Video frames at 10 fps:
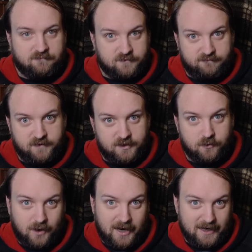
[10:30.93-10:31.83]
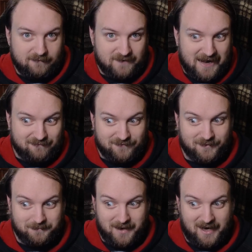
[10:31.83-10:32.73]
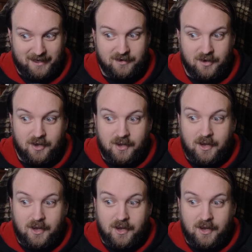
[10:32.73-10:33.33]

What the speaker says: every video I have ever made